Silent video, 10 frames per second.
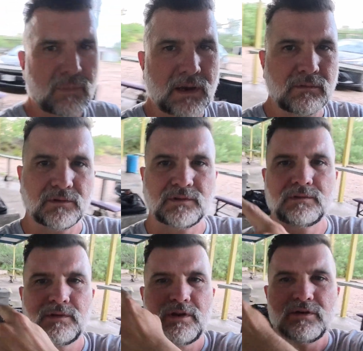
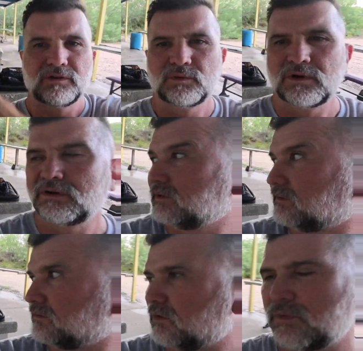Pablo's here as well.
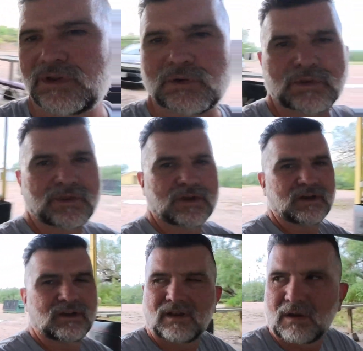He's over there with
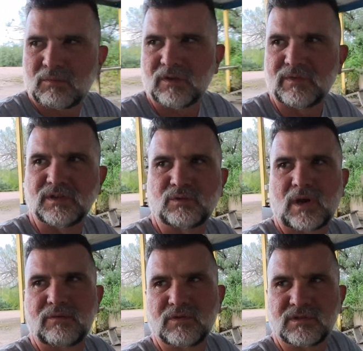a couple of his
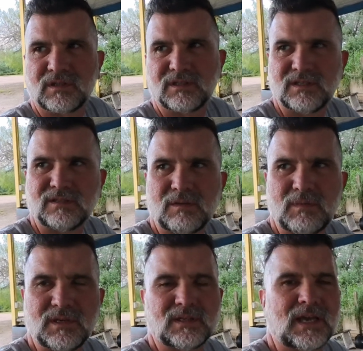rifles because he's going to
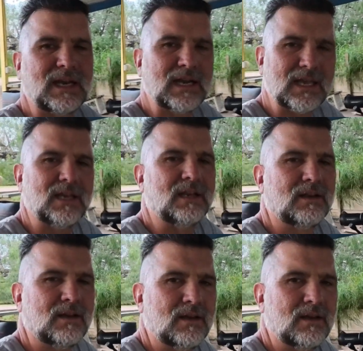be sighting in